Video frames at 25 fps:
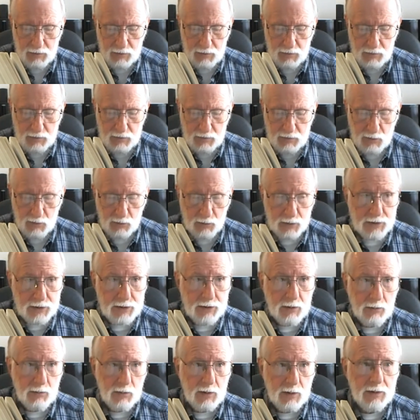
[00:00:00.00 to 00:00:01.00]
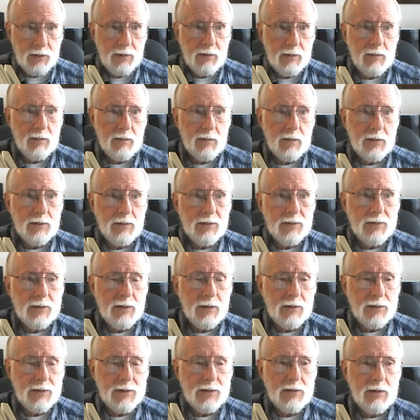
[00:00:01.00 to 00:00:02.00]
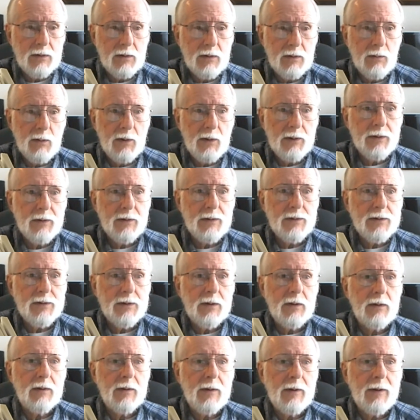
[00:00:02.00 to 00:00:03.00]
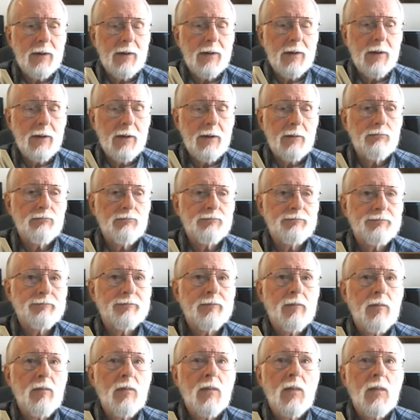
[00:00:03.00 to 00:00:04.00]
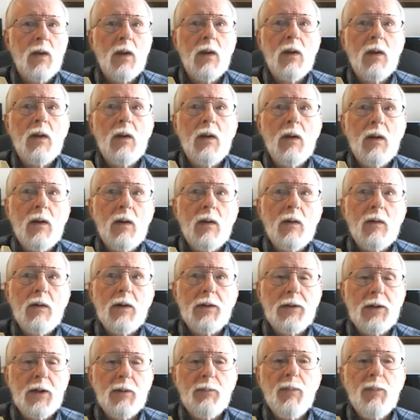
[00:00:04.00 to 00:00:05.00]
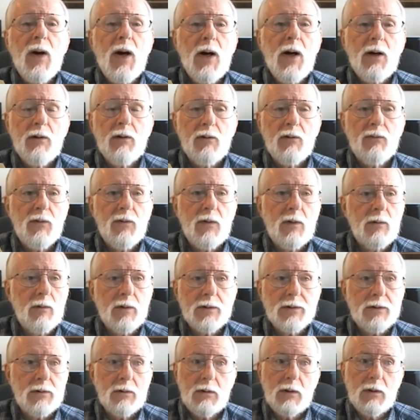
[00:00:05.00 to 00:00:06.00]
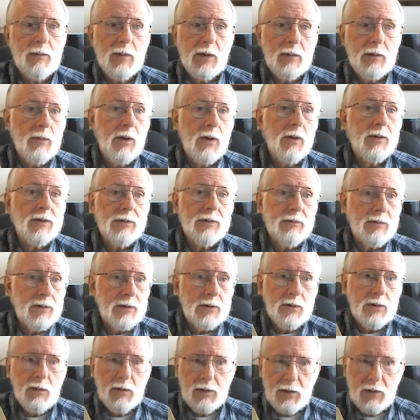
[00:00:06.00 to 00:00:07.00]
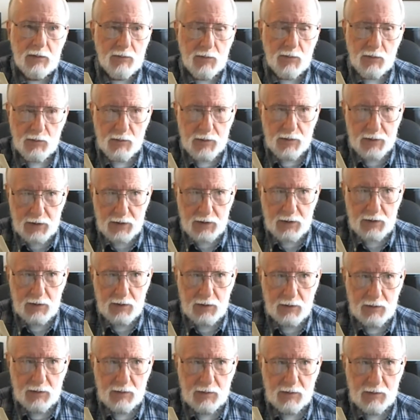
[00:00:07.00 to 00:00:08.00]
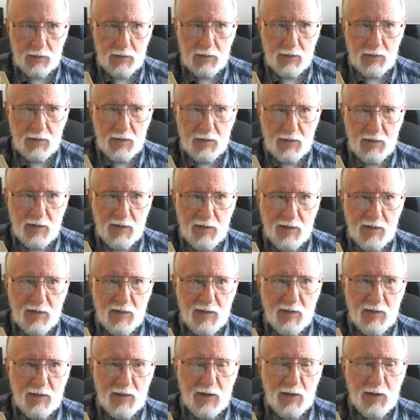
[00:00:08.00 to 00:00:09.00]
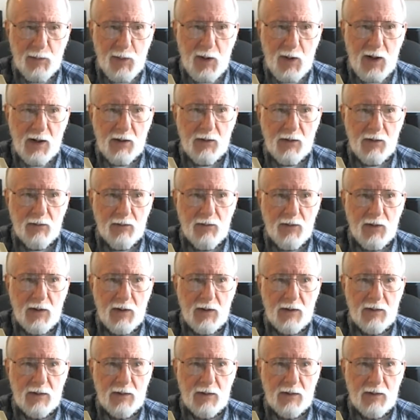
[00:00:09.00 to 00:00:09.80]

who is the one that's in the Apocrypha, which normally most of us don't ever read. The Apocrypha